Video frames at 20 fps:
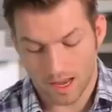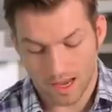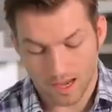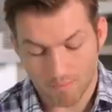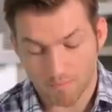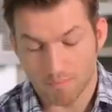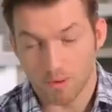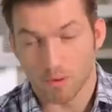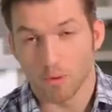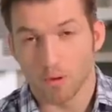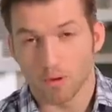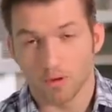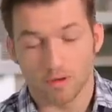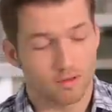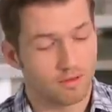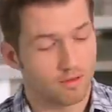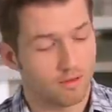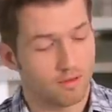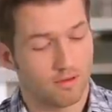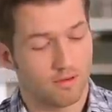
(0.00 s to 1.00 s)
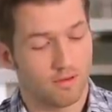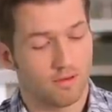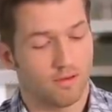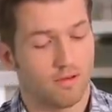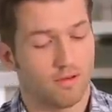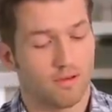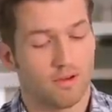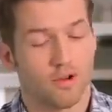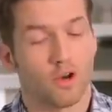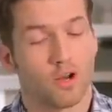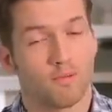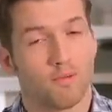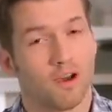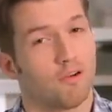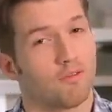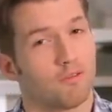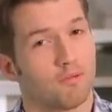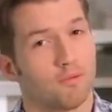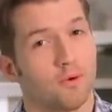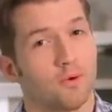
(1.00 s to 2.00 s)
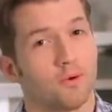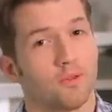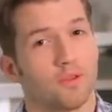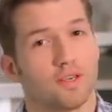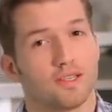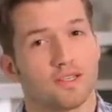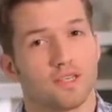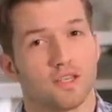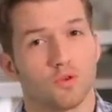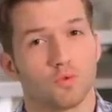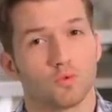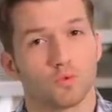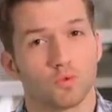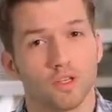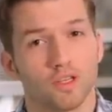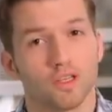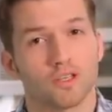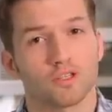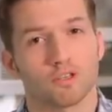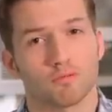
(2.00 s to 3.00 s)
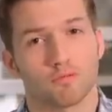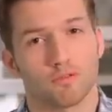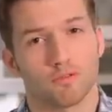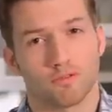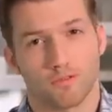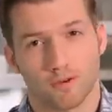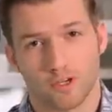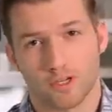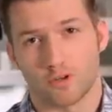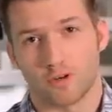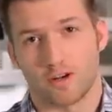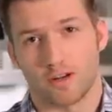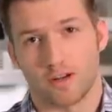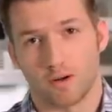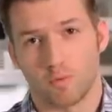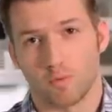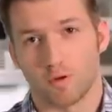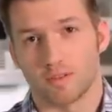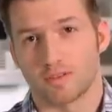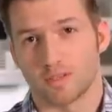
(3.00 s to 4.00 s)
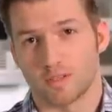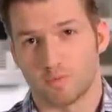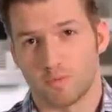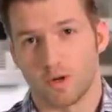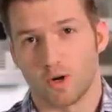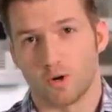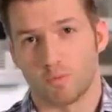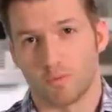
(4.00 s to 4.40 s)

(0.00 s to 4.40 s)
An important note about vermouth is that you really should refrigerate it once it's been